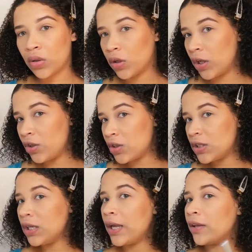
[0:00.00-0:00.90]
Can you
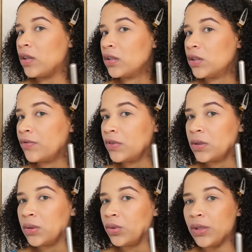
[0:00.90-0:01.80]
see like the difference
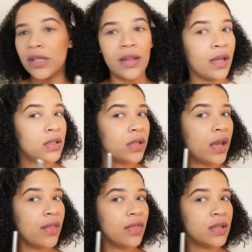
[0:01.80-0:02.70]
between that
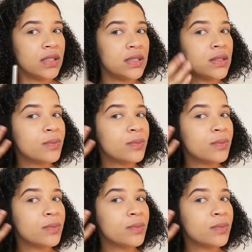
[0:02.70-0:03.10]
and this?